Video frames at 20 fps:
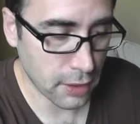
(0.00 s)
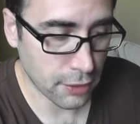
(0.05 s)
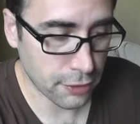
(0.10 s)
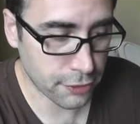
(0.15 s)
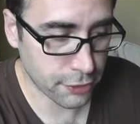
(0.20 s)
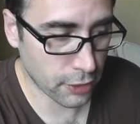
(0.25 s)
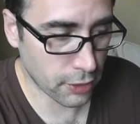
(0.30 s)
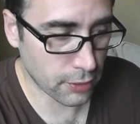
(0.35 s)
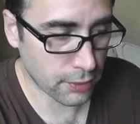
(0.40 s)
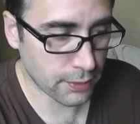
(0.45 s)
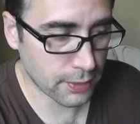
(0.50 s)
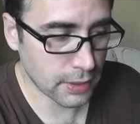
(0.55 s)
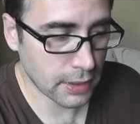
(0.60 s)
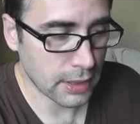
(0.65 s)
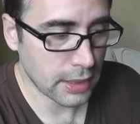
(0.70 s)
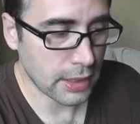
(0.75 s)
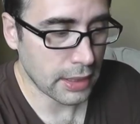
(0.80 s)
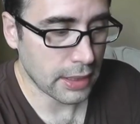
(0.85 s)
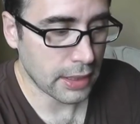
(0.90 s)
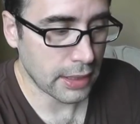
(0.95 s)
So
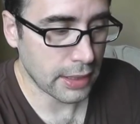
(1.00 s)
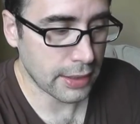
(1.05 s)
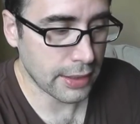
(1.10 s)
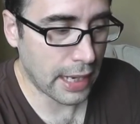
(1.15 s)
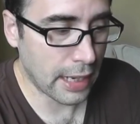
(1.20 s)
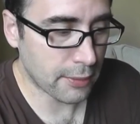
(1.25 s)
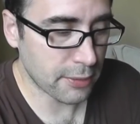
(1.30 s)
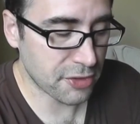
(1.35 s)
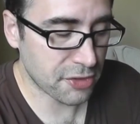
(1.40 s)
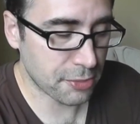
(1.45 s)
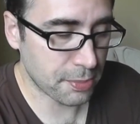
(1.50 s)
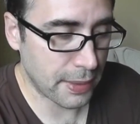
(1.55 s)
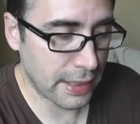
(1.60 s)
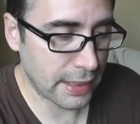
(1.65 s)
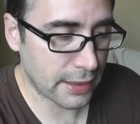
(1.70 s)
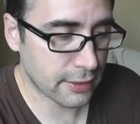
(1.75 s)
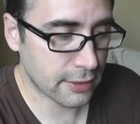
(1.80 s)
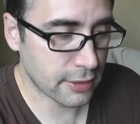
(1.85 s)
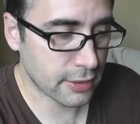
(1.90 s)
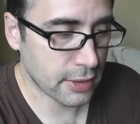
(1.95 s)
in that
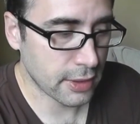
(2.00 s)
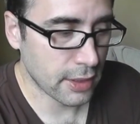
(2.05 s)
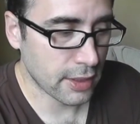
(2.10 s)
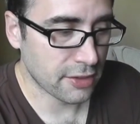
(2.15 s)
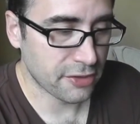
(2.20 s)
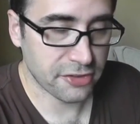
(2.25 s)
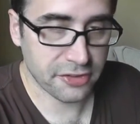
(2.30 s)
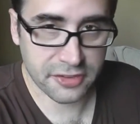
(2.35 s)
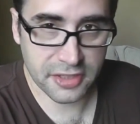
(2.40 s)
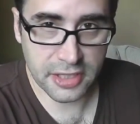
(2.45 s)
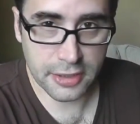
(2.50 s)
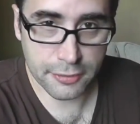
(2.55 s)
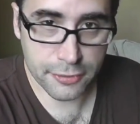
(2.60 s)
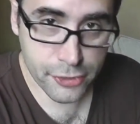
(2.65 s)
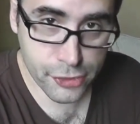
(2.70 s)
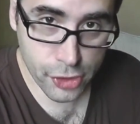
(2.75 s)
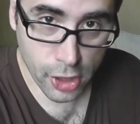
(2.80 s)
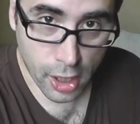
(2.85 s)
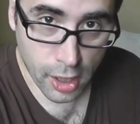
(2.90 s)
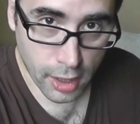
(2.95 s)
respect, Steve
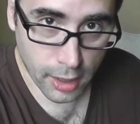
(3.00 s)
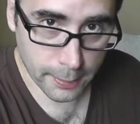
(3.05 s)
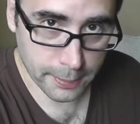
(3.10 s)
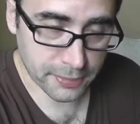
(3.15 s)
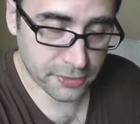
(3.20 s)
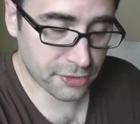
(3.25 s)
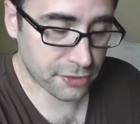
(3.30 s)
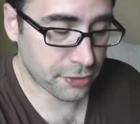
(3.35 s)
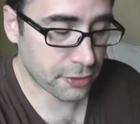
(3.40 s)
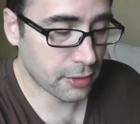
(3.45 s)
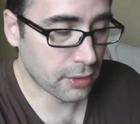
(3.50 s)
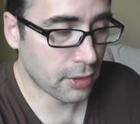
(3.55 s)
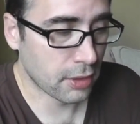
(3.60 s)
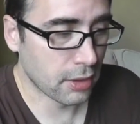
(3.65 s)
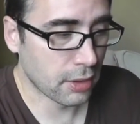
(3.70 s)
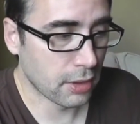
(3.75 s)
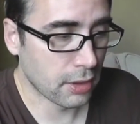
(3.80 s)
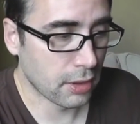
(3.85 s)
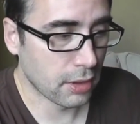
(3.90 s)
Jobs,